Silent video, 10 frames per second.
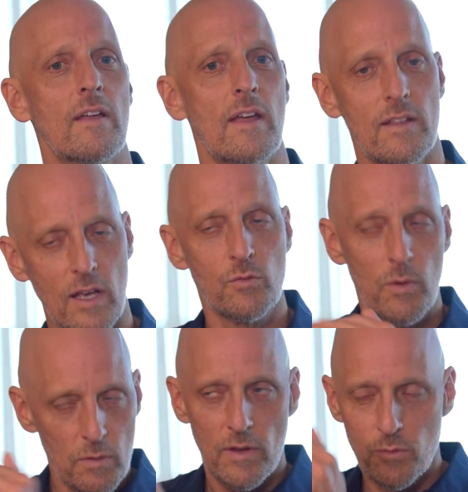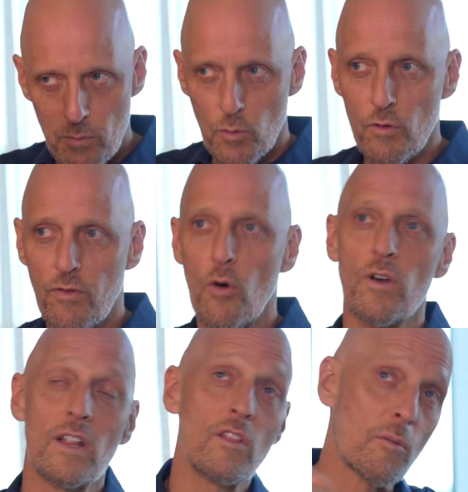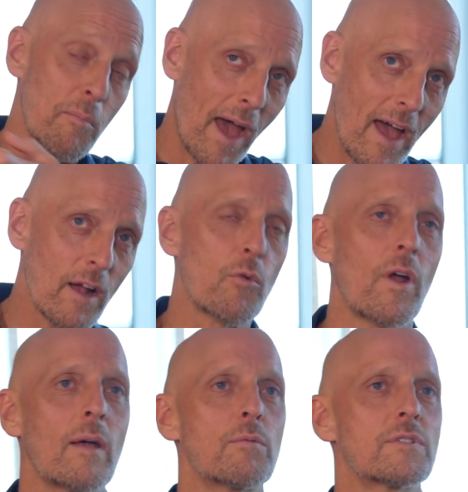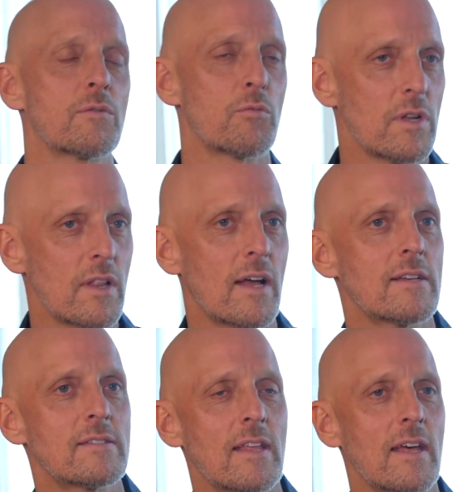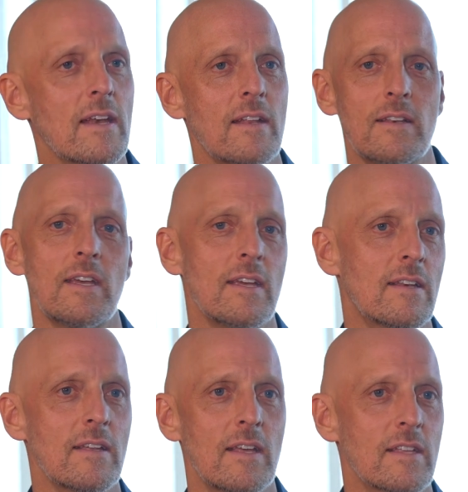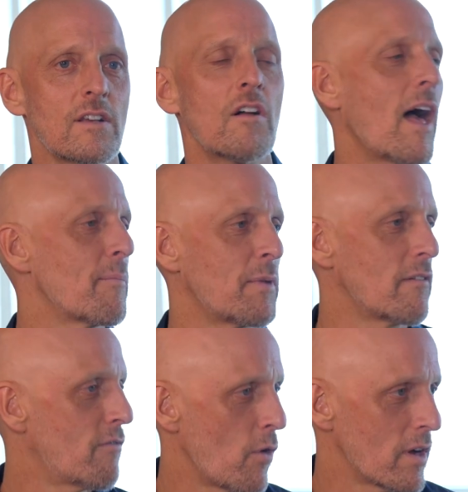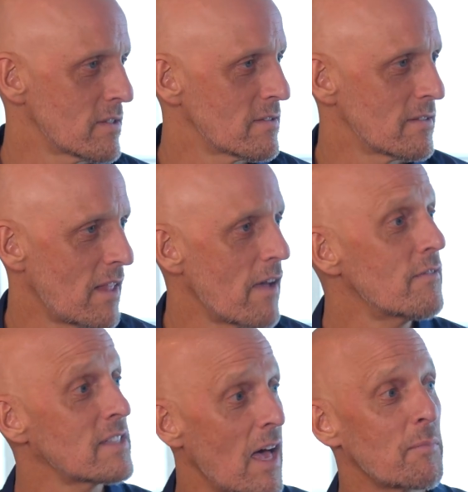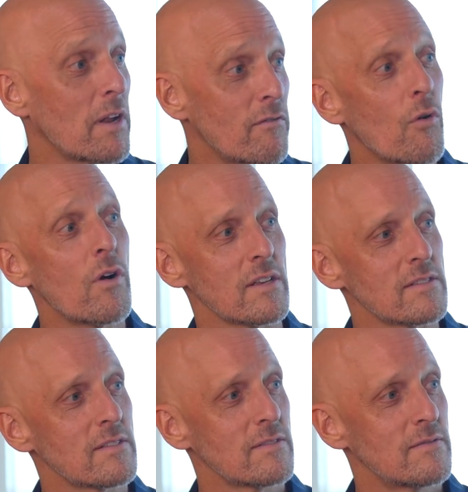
as we move forward and look back, we're able to realize that indeed, it's all happening for us. Life is happening for us.